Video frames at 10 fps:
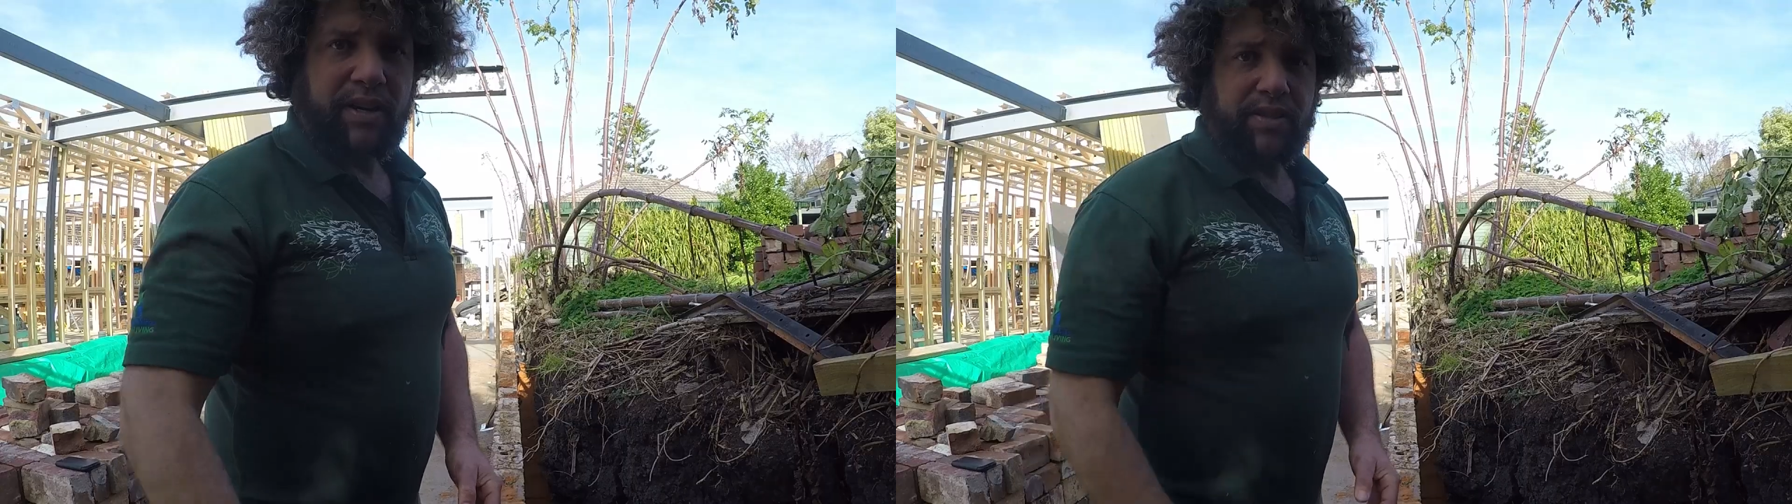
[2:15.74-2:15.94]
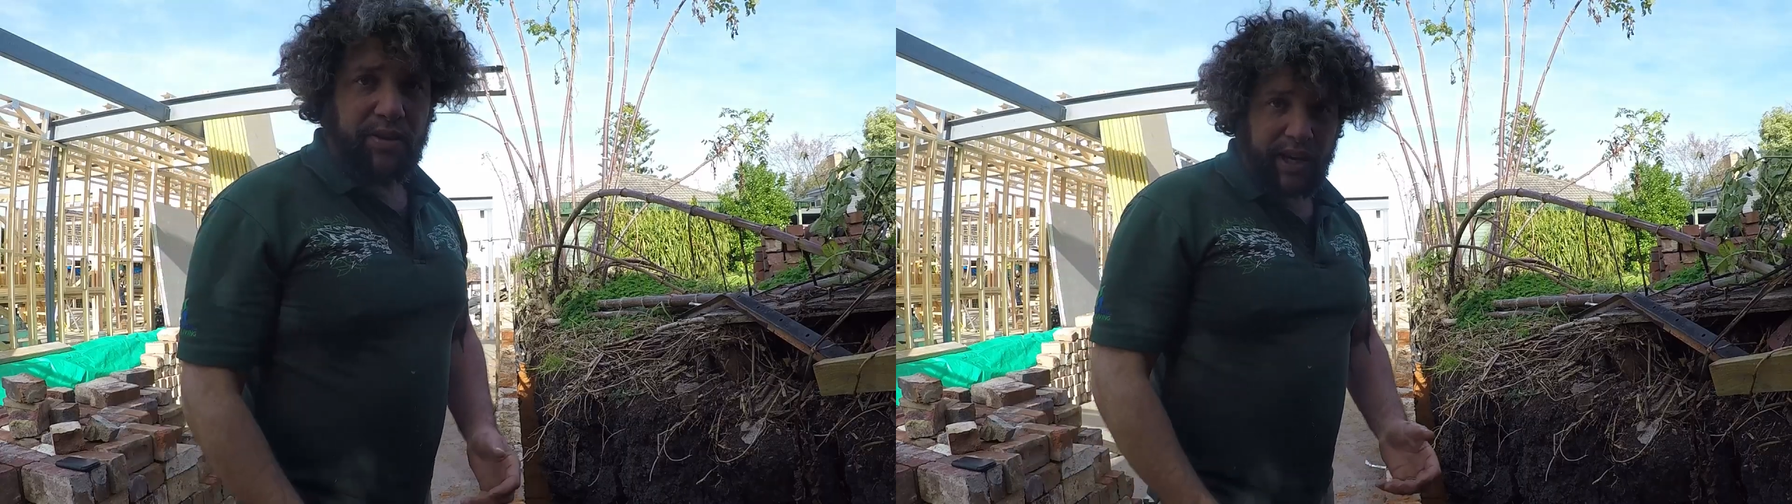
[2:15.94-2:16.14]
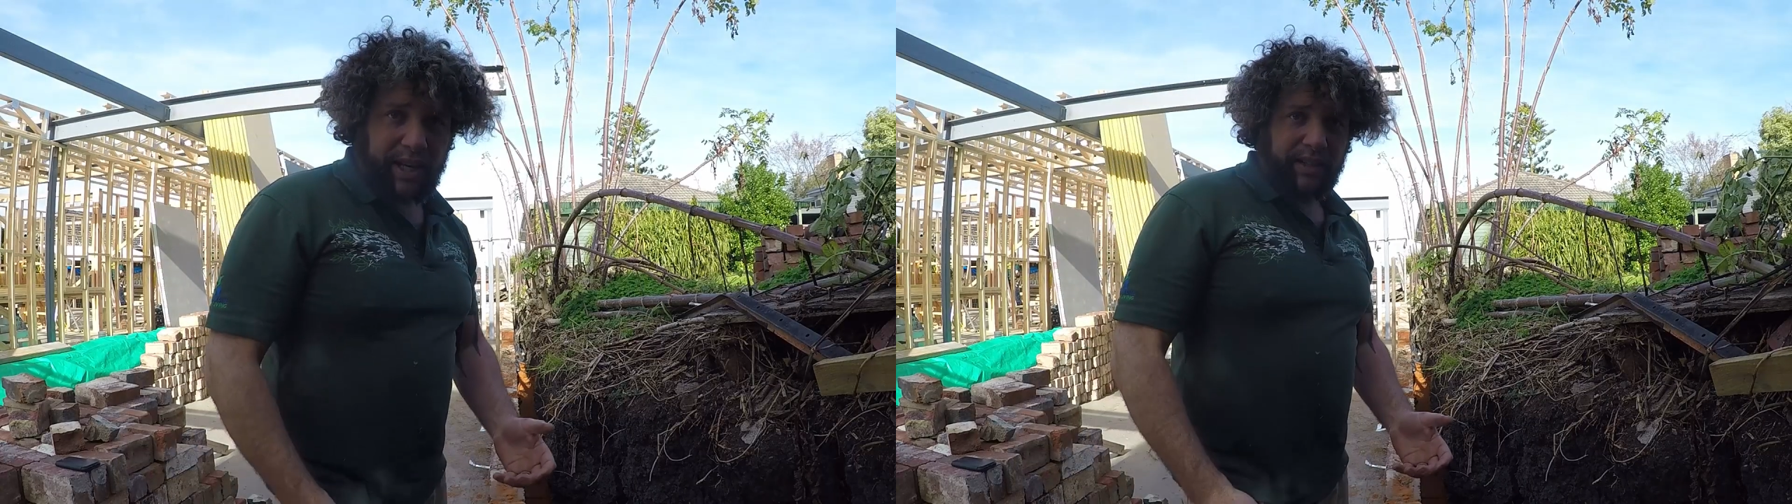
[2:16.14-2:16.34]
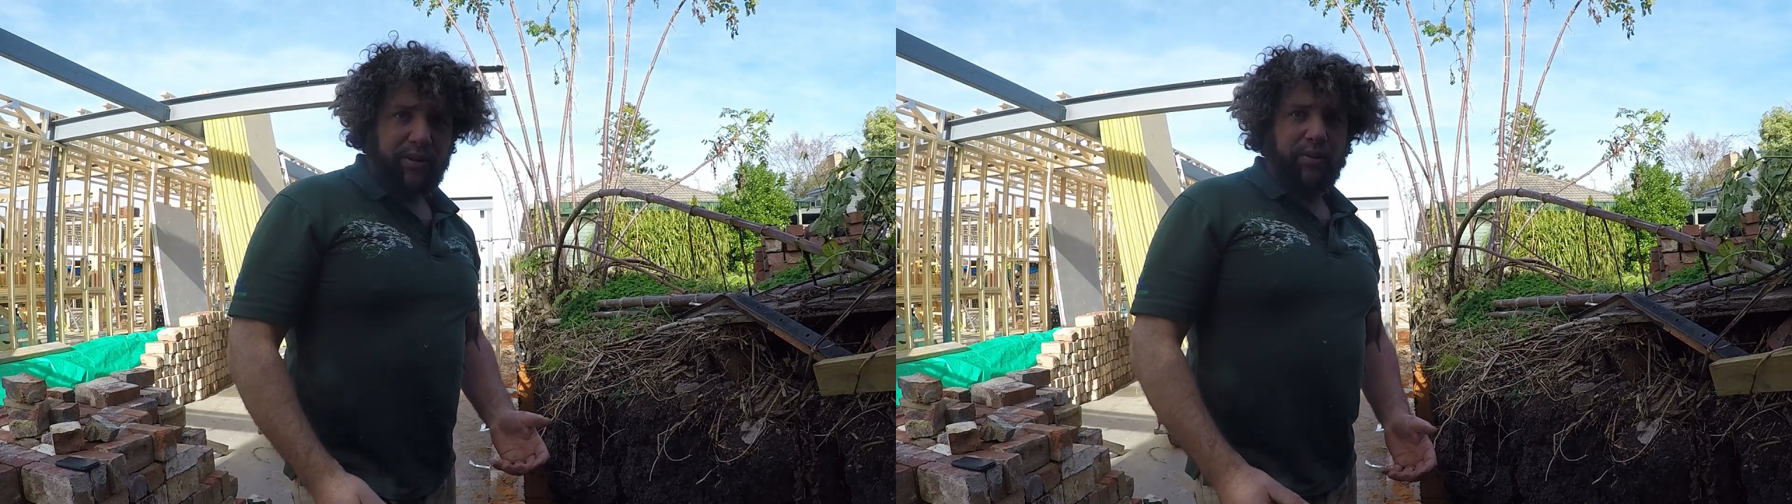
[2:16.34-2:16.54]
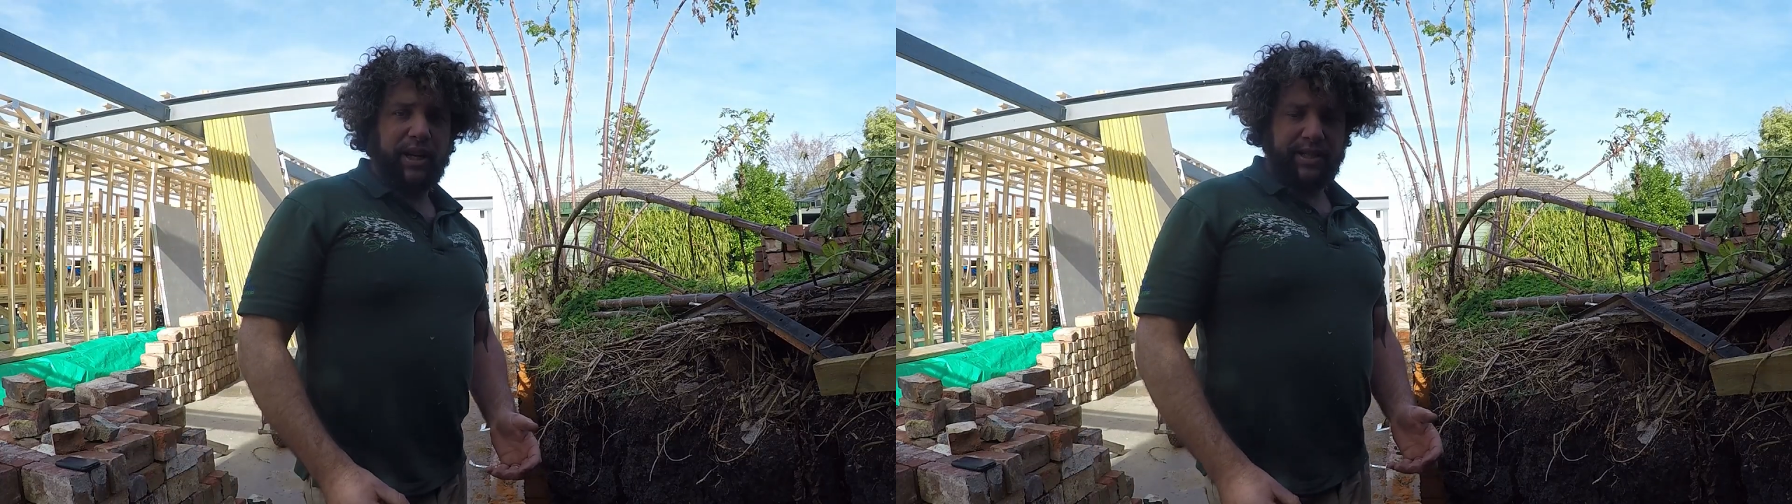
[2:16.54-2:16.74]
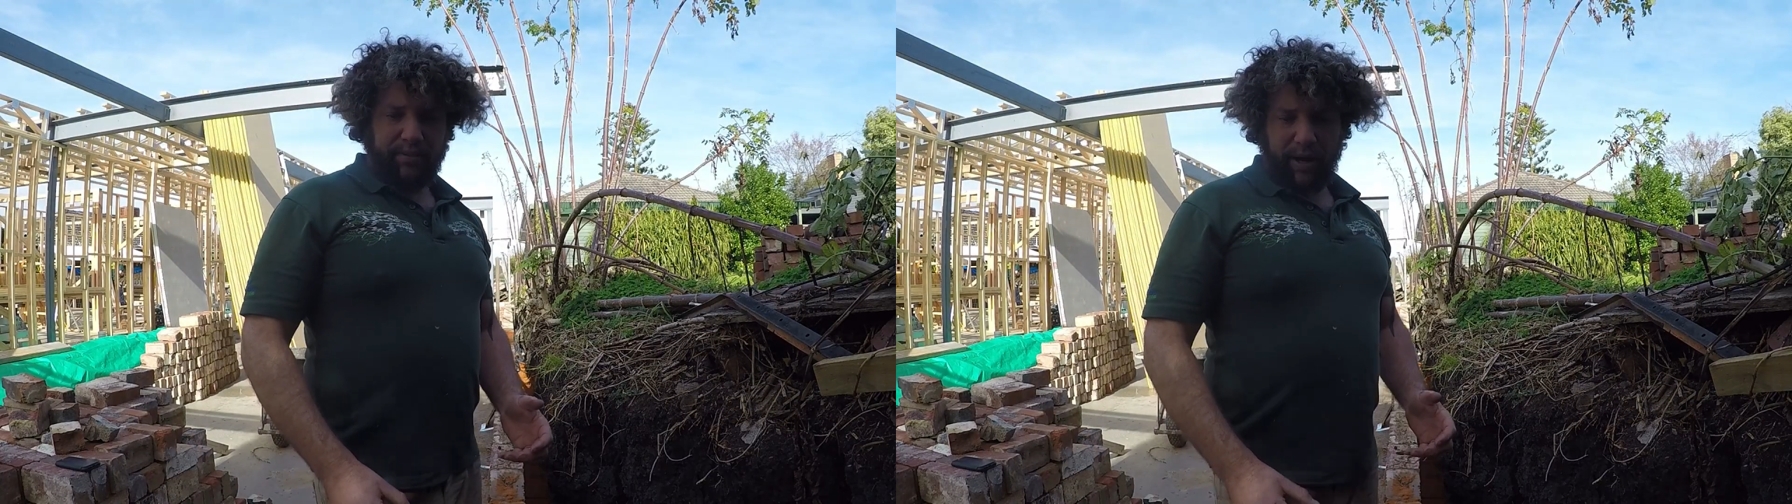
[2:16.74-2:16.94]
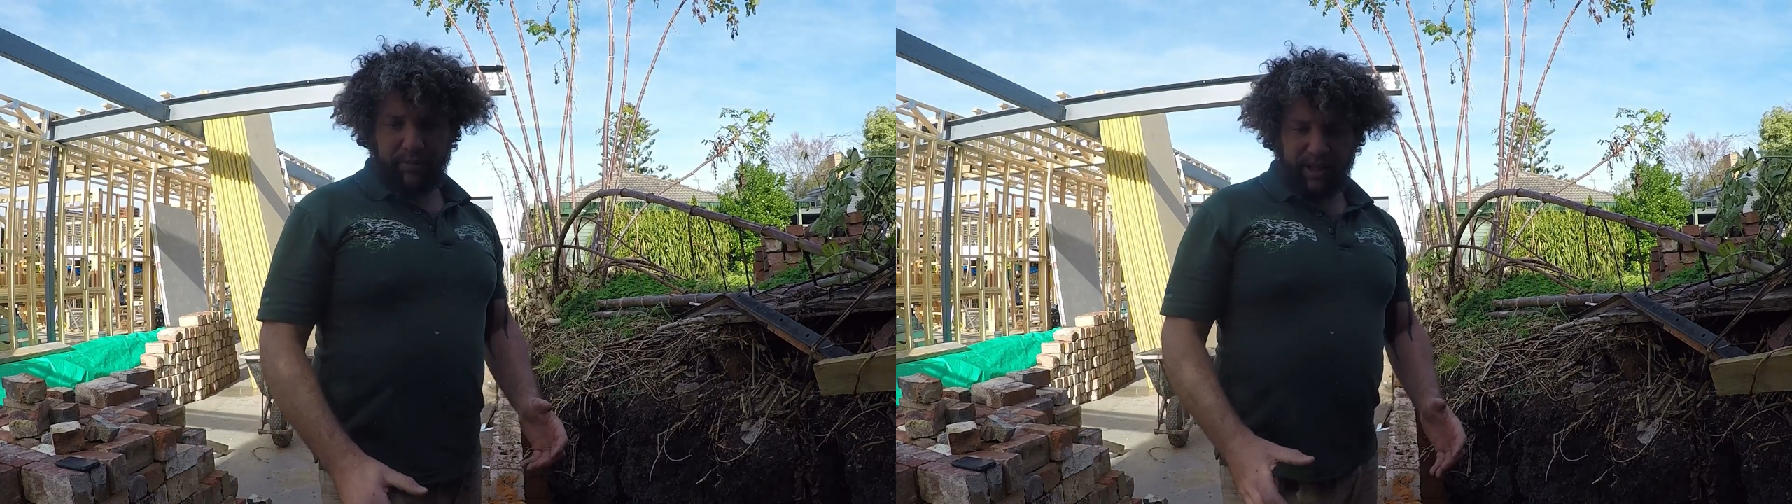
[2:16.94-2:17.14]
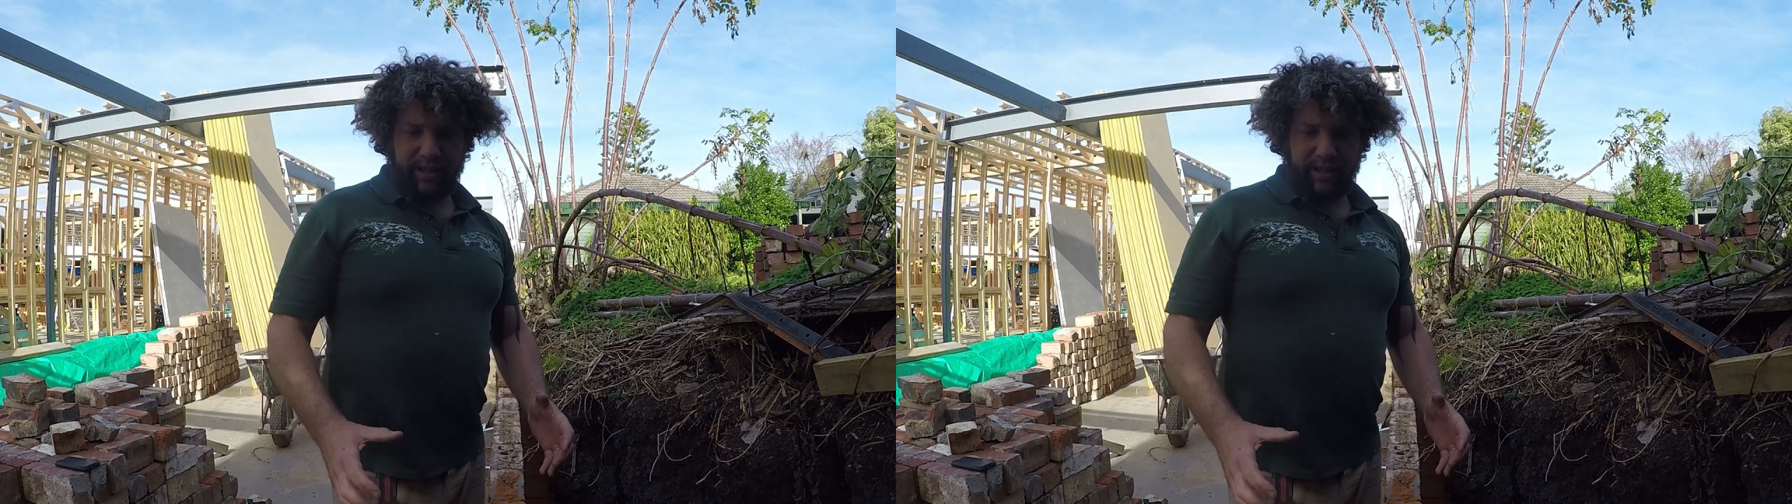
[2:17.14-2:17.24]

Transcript: So then what ends up happening